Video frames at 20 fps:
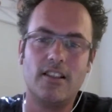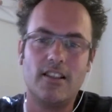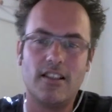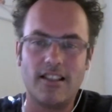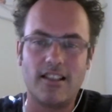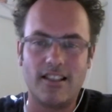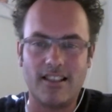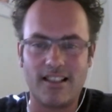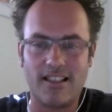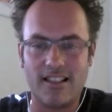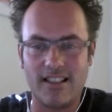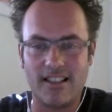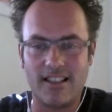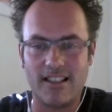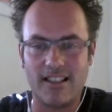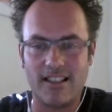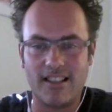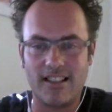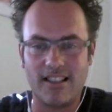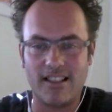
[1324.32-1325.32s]

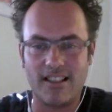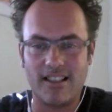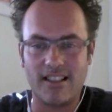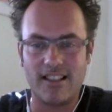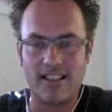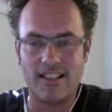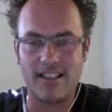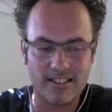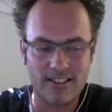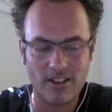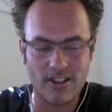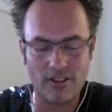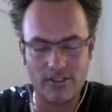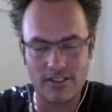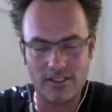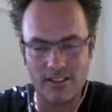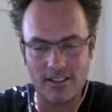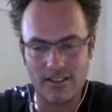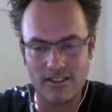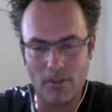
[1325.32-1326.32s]
And so
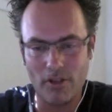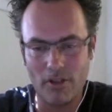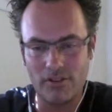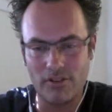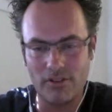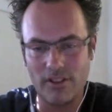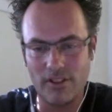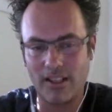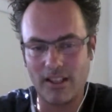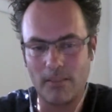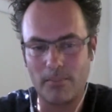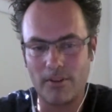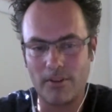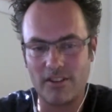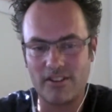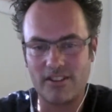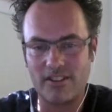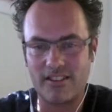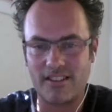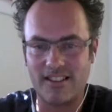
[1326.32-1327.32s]
most
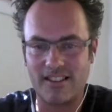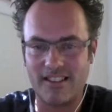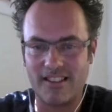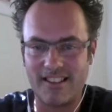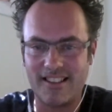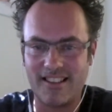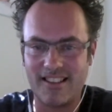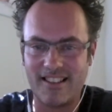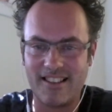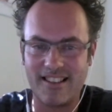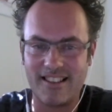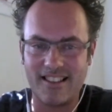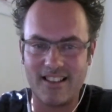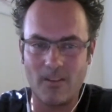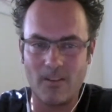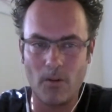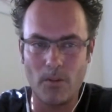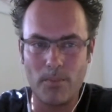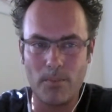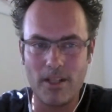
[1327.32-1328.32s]
developers
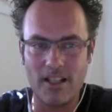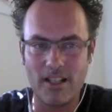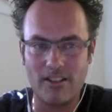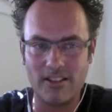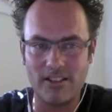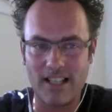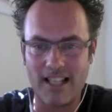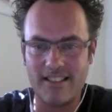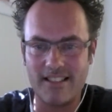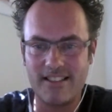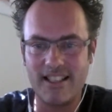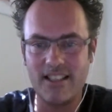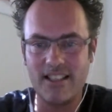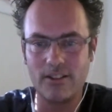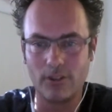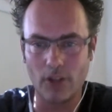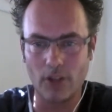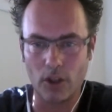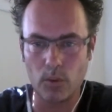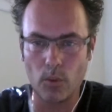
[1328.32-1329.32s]
will be on IT,
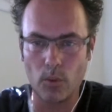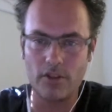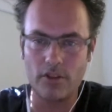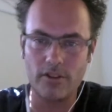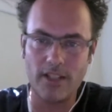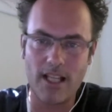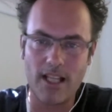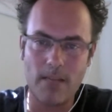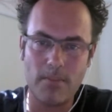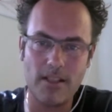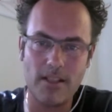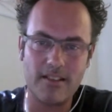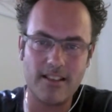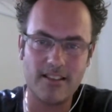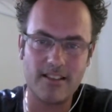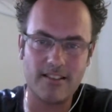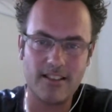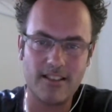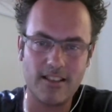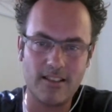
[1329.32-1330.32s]
not working on A/B
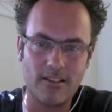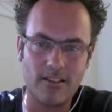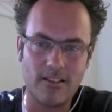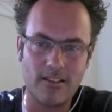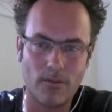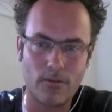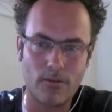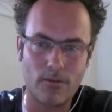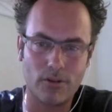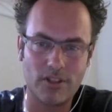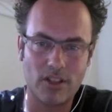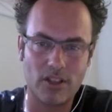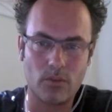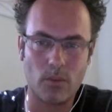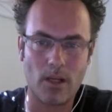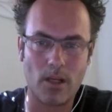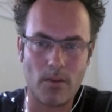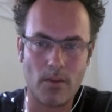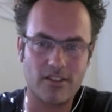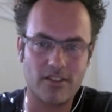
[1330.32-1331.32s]
testing. Of course, that's why
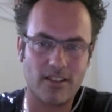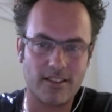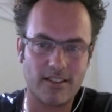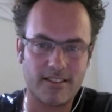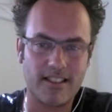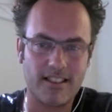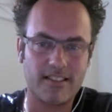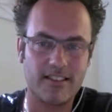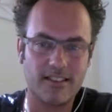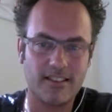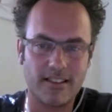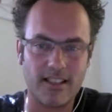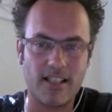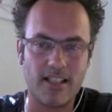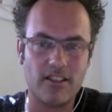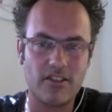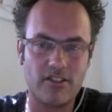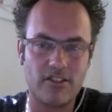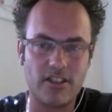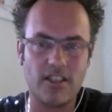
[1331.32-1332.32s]
we started
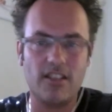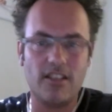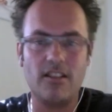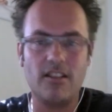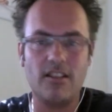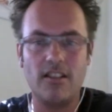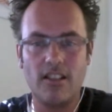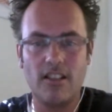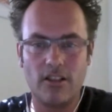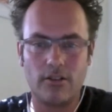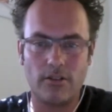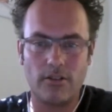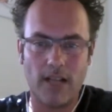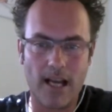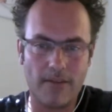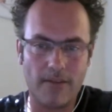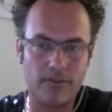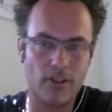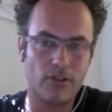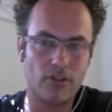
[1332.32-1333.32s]
testing.agency, to have
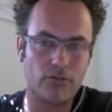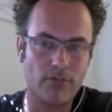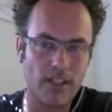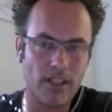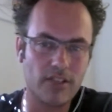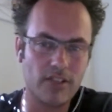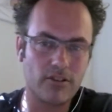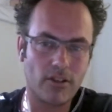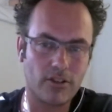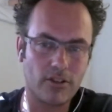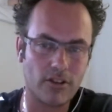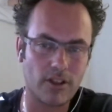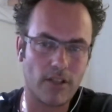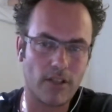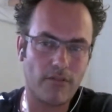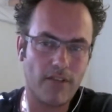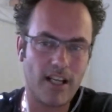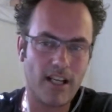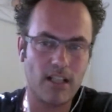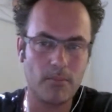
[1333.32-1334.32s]
those resources
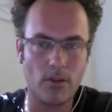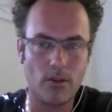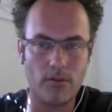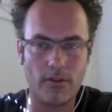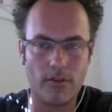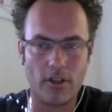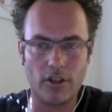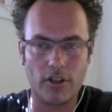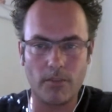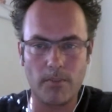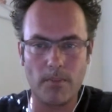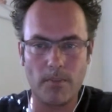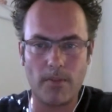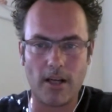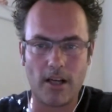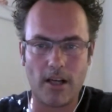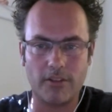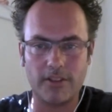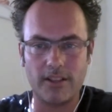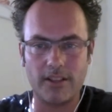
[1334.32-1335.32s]
available for all the people
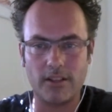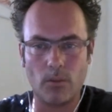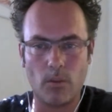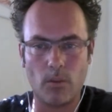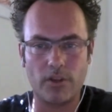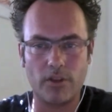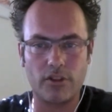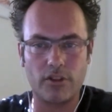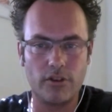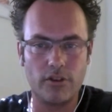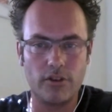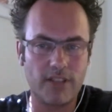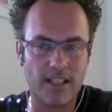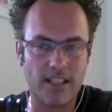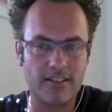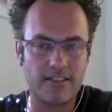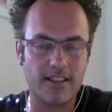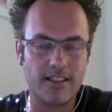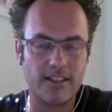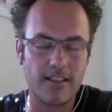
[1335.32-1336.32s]
out there that want to do
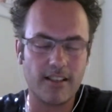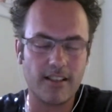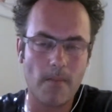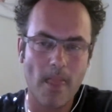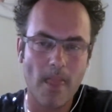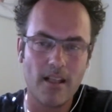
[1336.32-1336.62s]
testing.